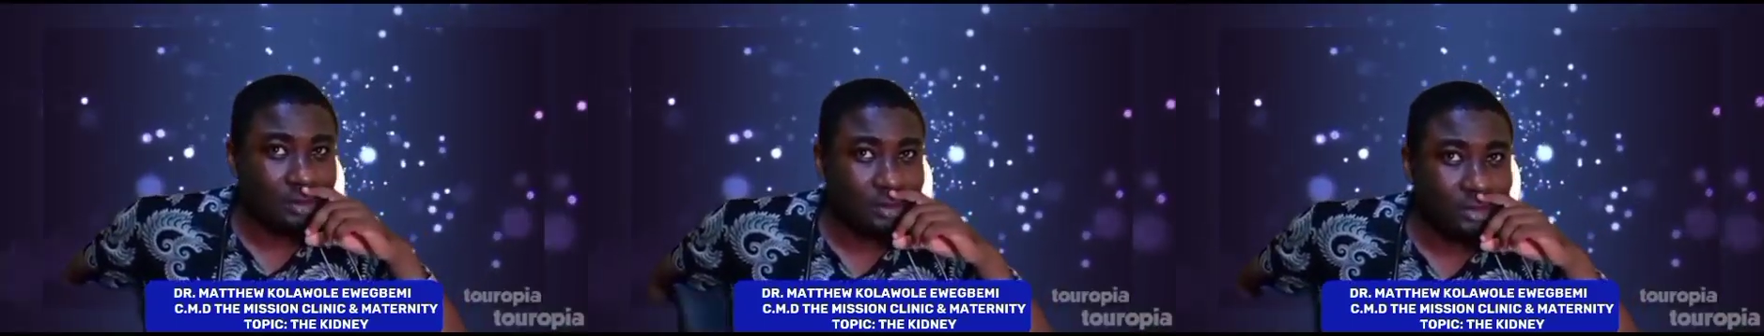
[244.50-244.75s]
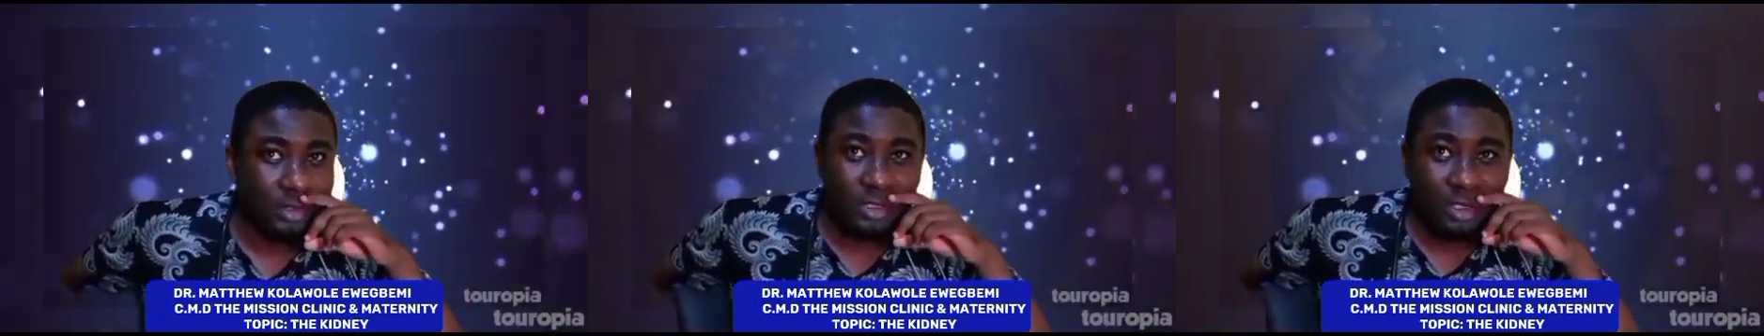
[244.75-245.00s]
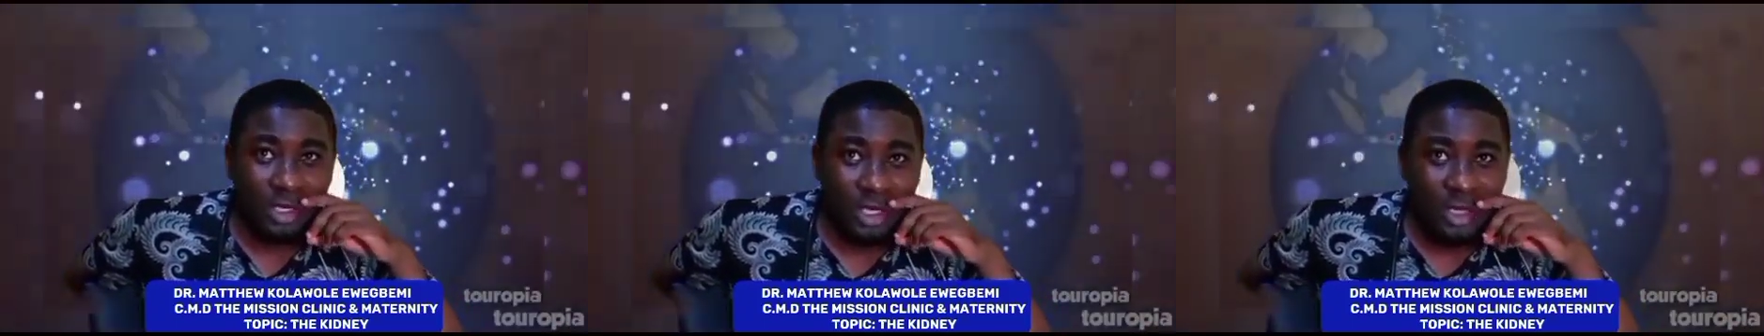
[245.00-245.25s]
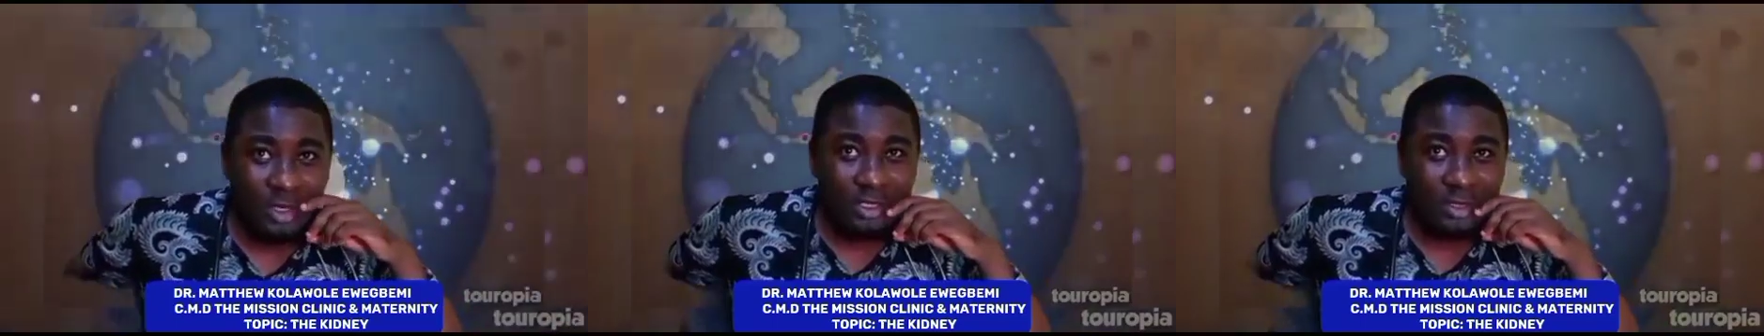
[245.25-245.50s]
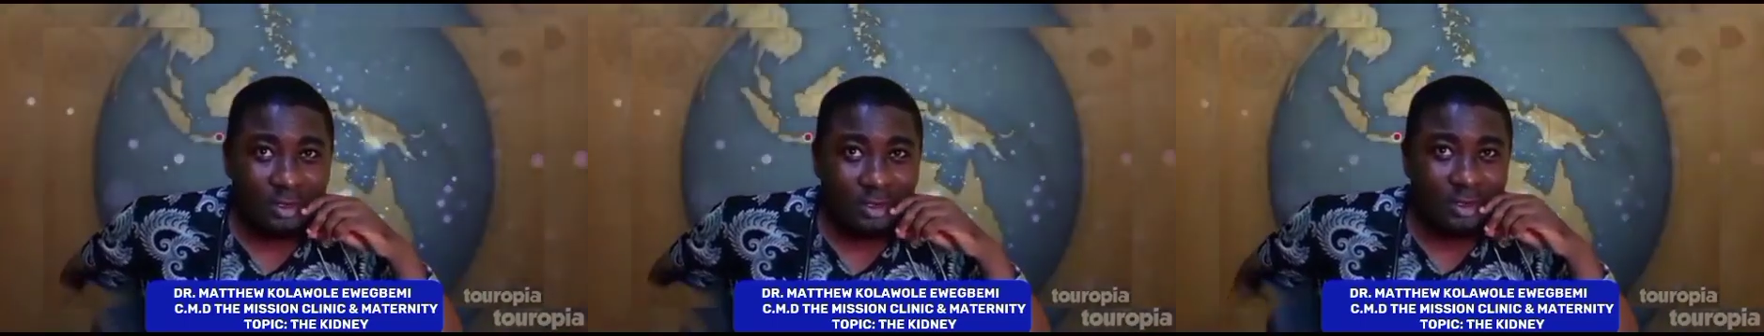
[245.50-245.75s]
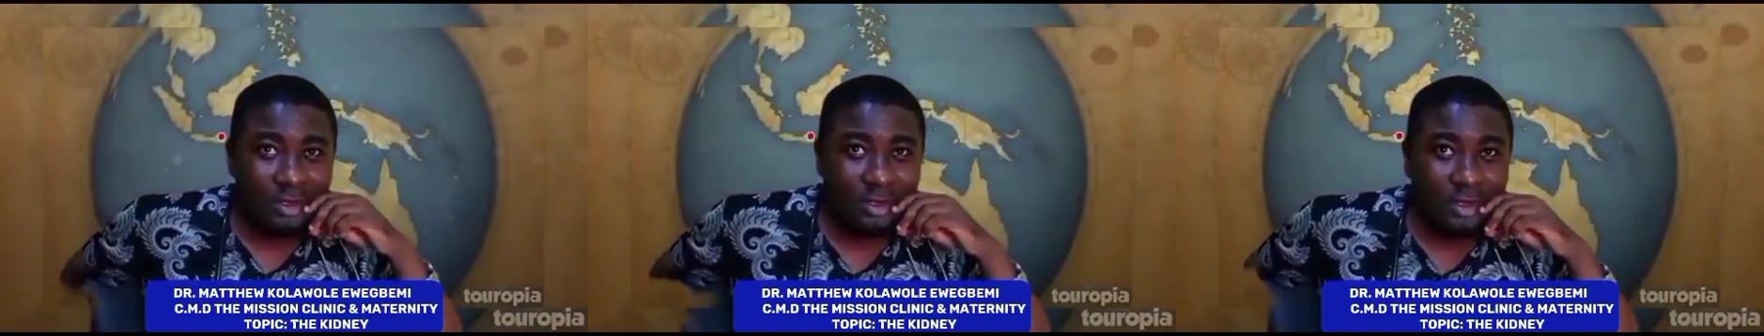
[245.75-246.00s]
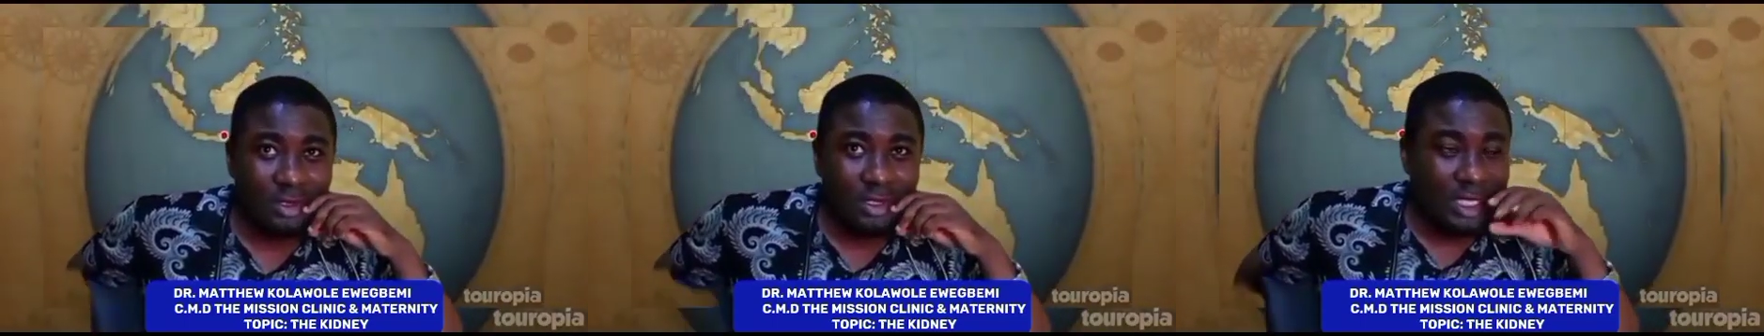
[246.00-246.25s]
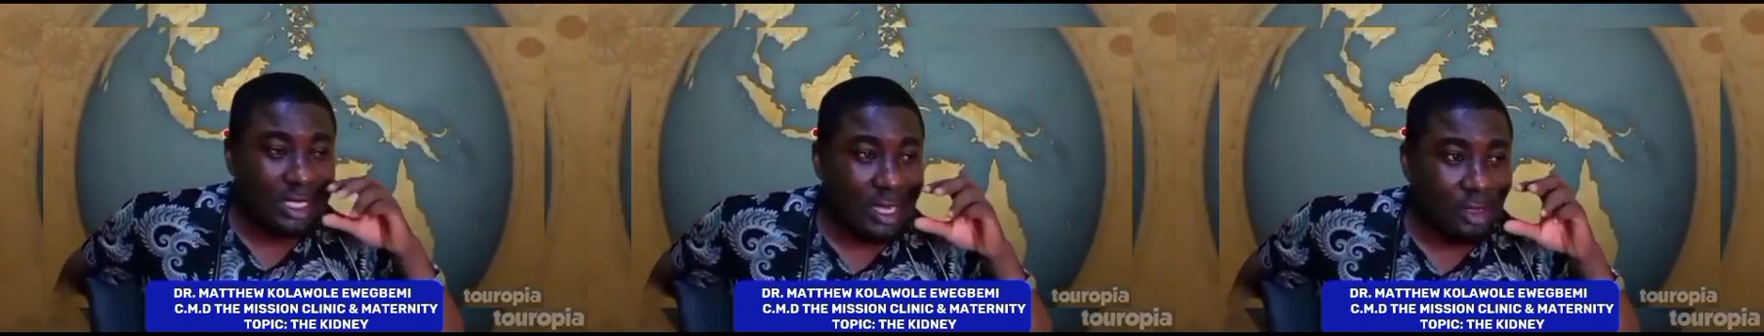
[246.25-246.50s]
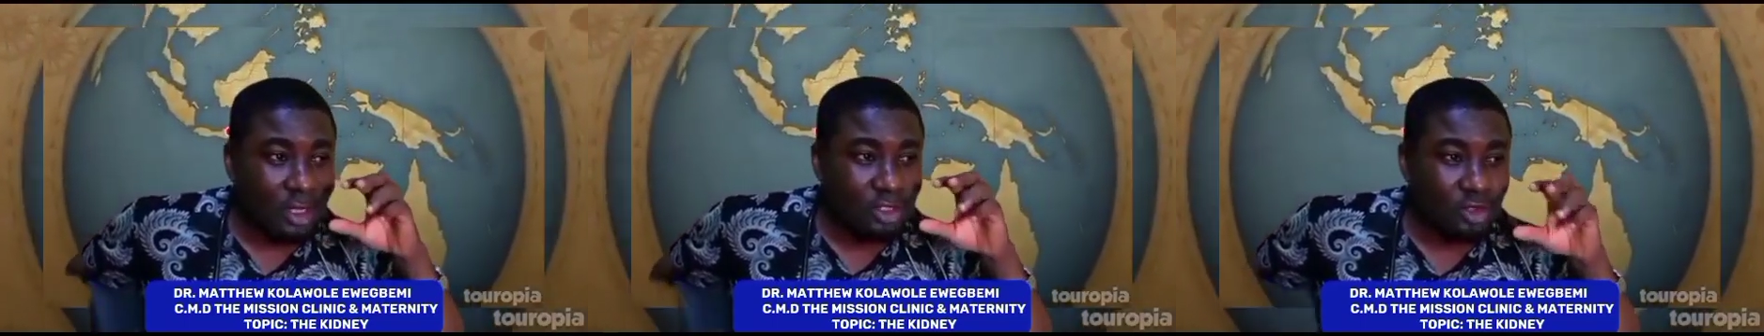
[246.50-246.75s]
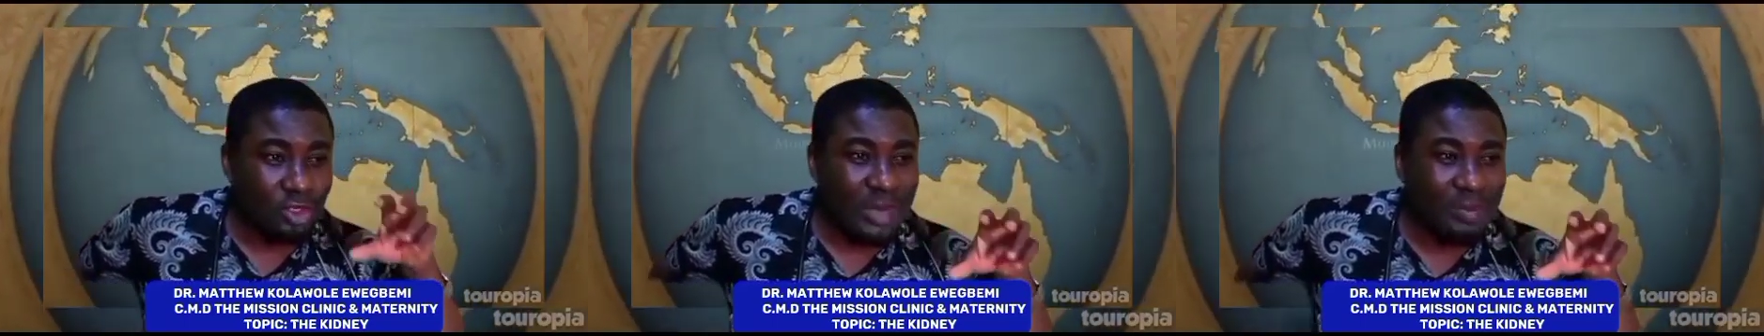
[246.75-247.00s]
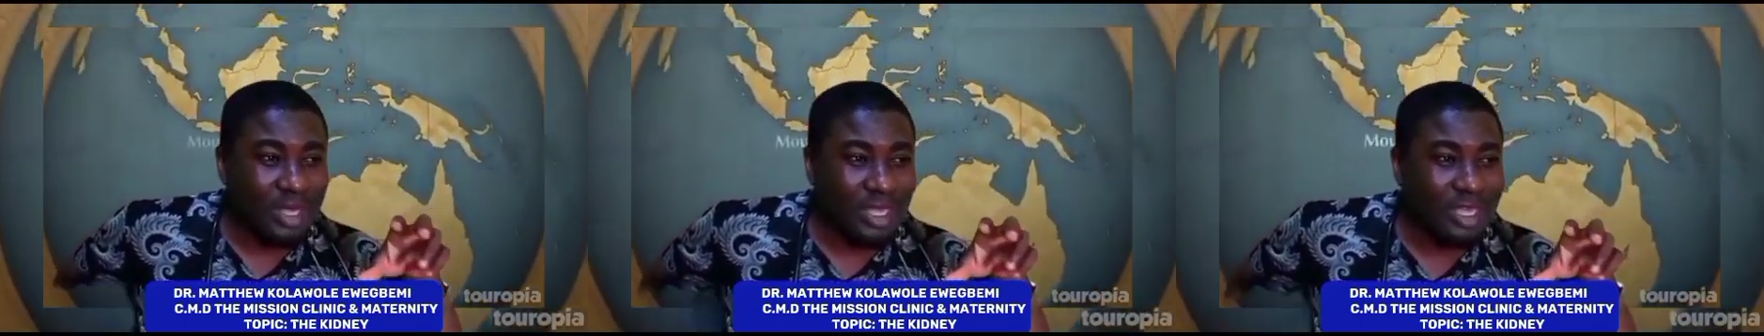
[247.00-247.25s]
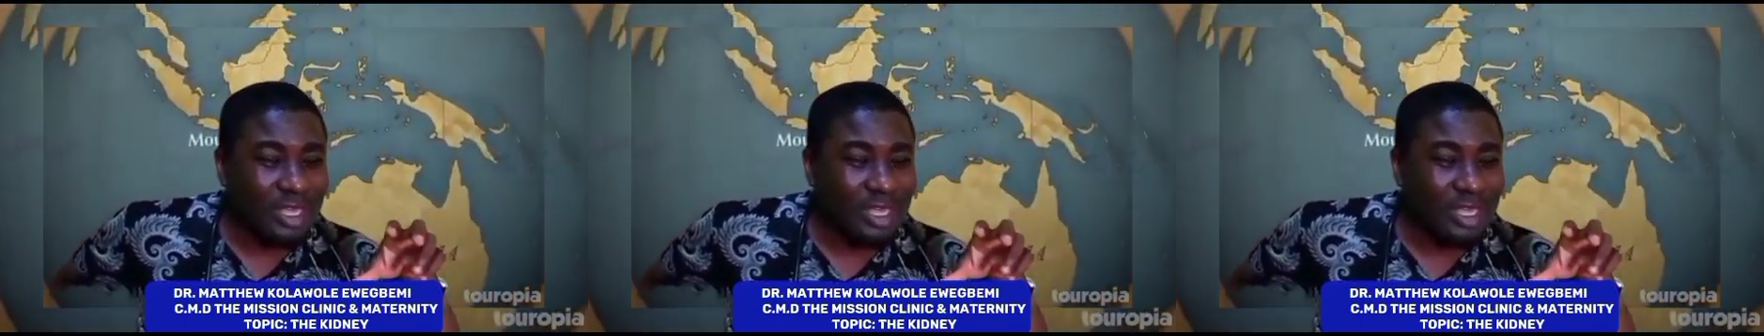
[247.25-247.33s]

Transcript: It's not really ulcer. It can cause uremic